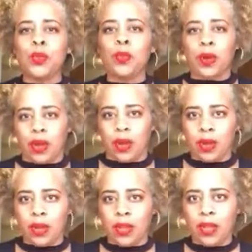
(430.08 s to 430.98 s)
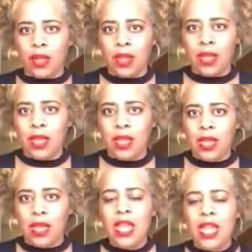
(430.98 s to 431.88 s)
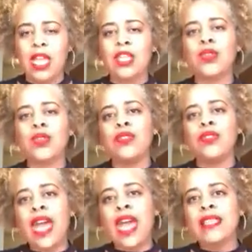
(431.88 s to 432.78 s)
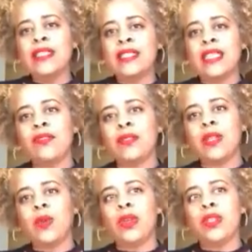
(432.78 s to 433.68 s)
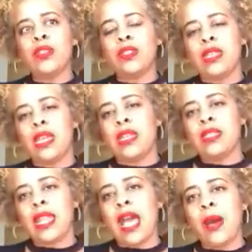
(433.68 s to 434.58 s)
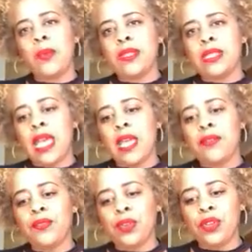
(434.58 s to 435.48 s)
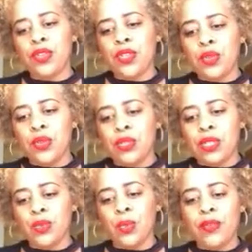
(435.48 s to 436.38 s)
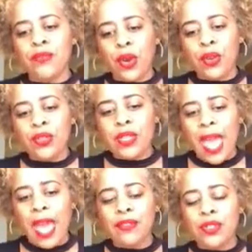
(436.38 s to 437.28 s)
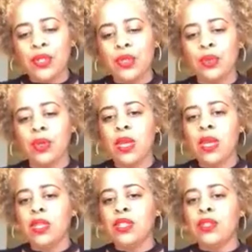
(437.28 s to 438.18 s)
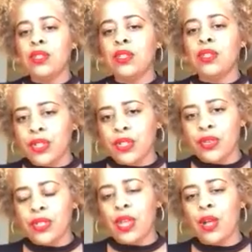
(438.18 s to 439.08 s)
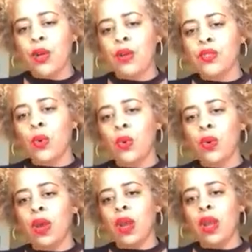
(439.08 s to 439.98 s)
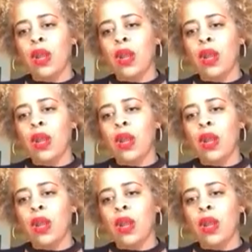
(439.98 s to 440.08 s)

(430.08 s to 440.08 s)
together and know that this is good work. And so that's definitely one of the things that I would say for your students is we first have to divorce ourselves or